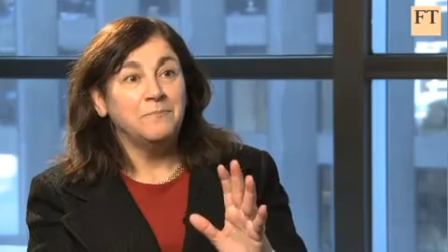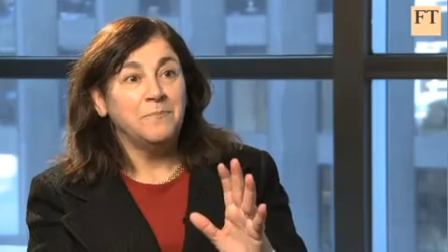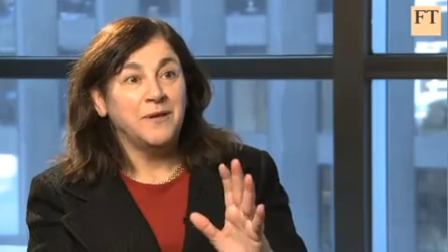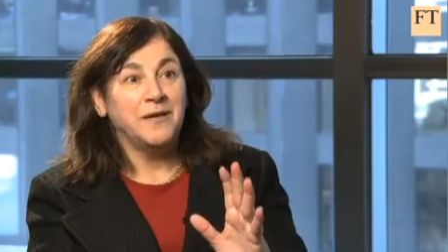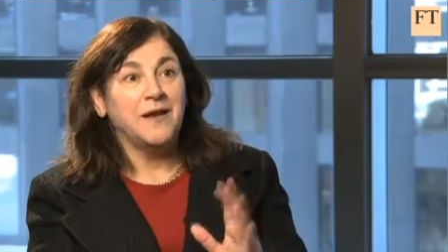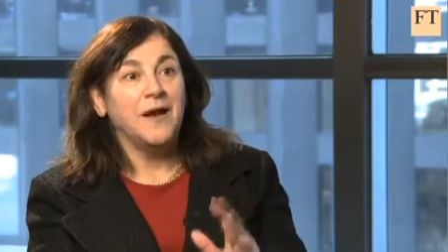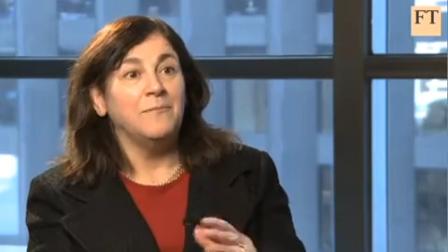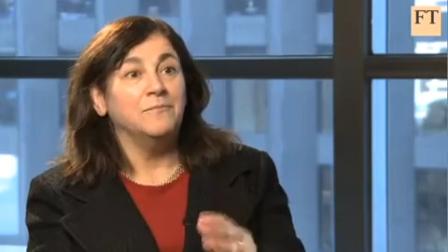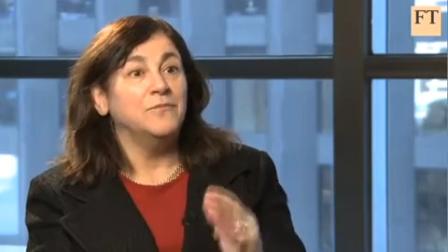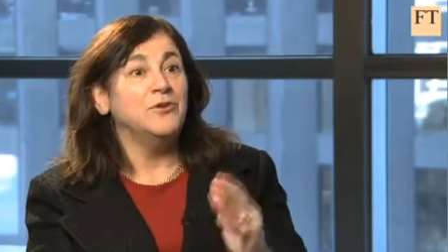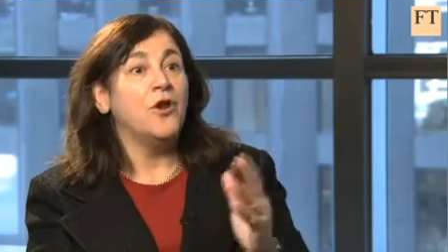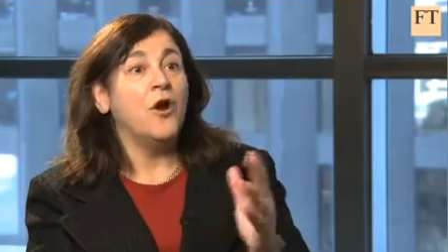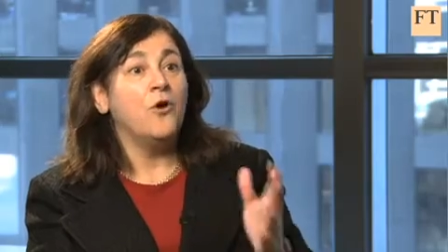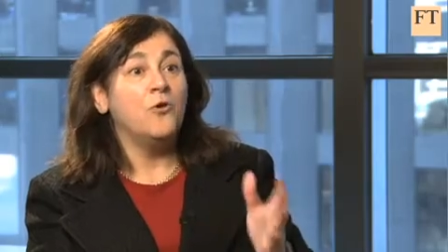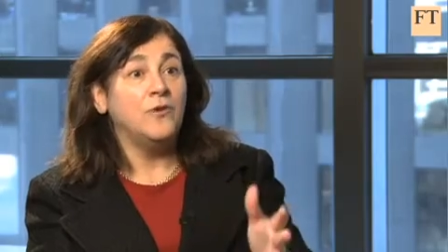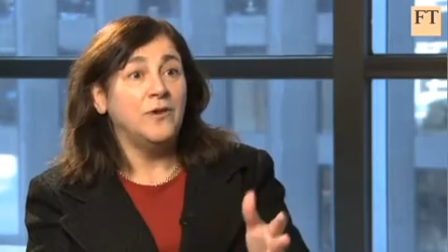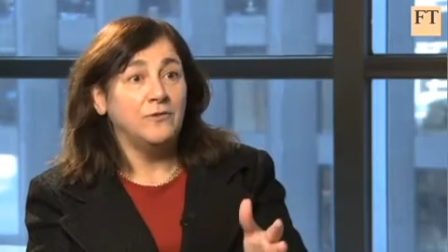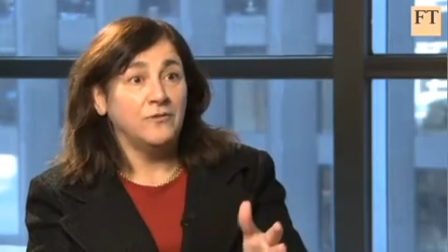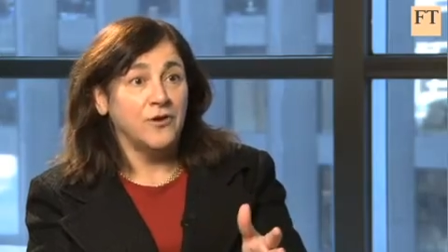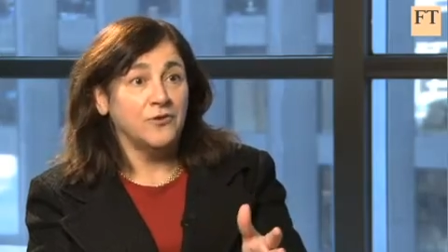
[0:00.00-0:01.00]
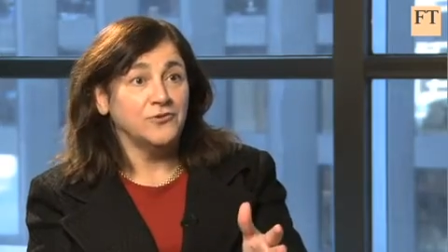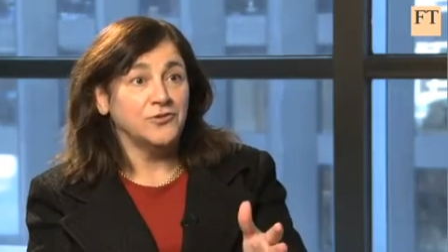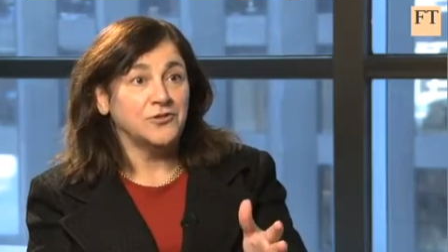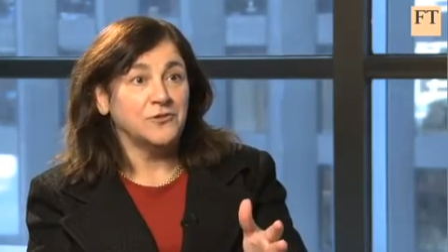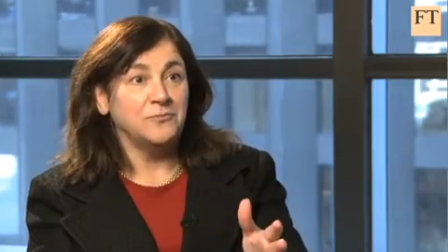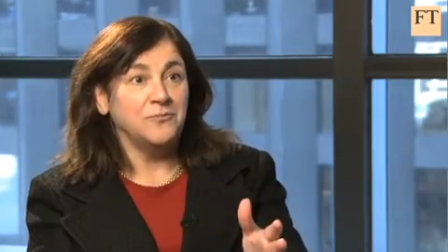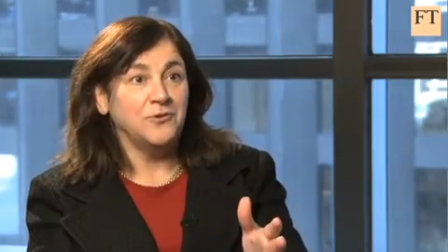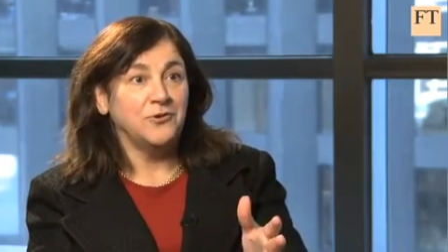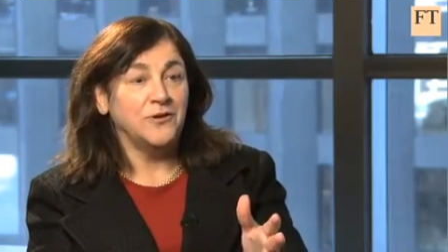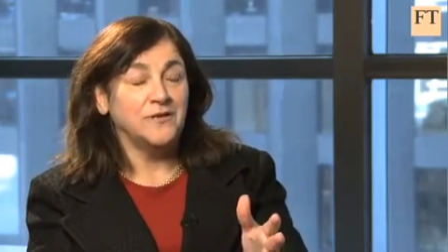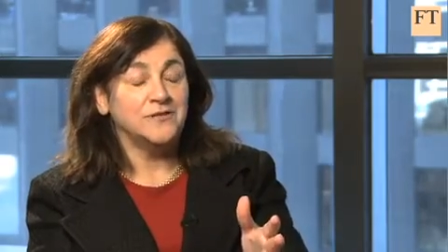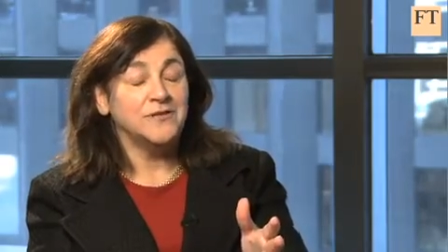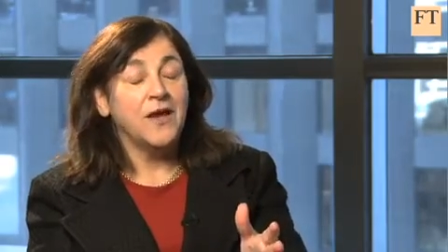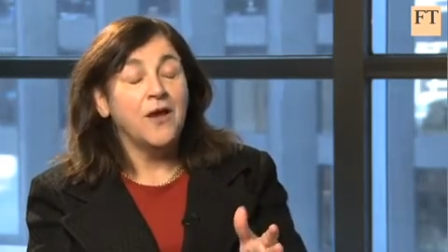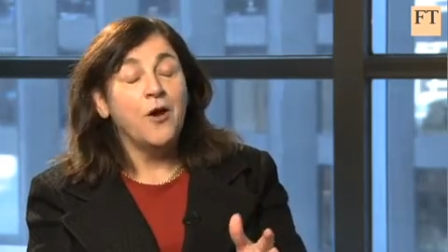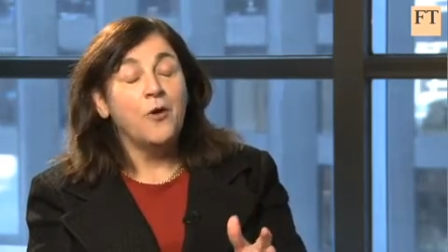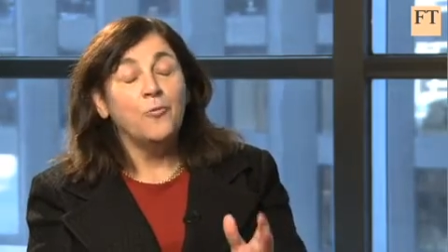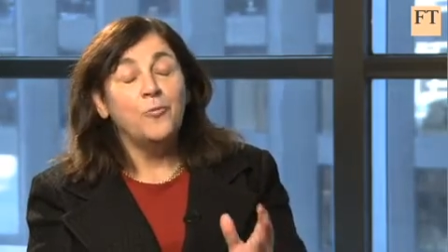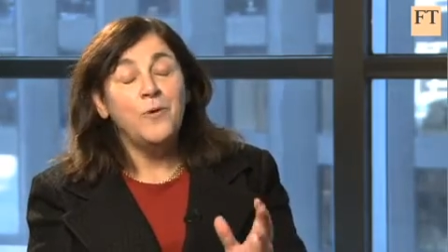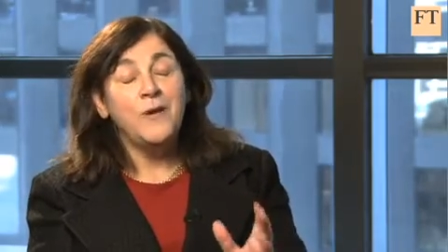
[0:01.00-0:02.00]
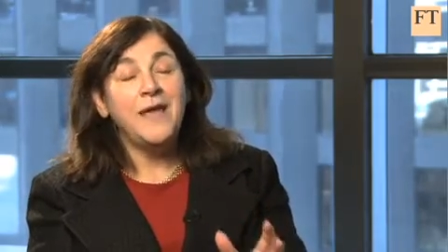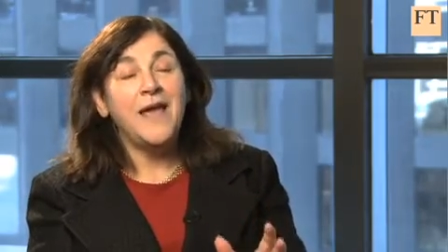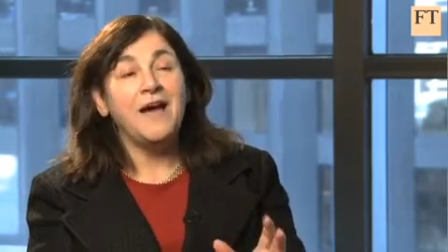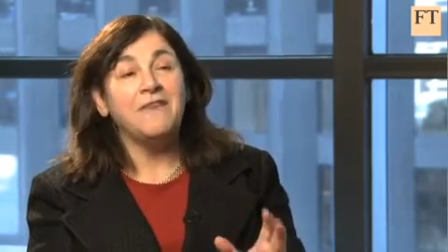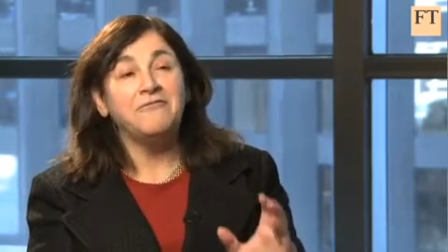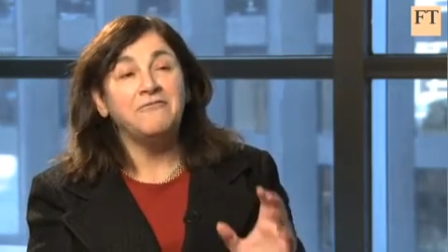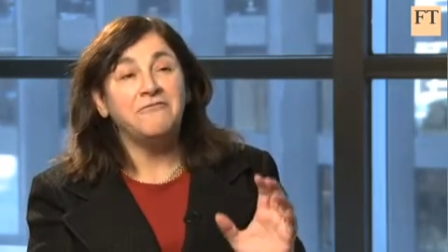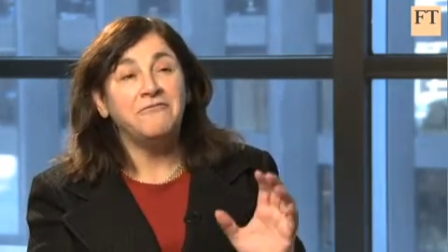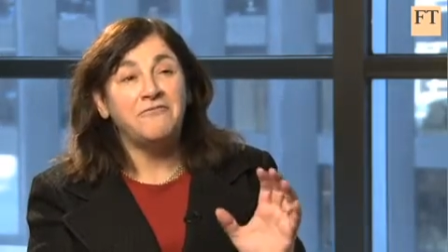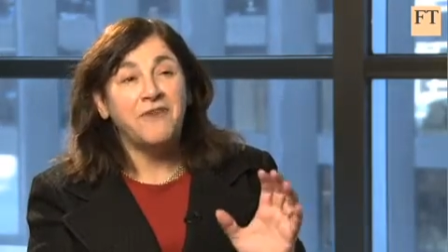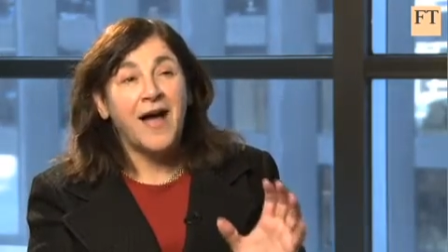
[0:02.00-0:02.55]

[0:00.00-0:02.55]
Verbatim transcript: become known in those communities. We have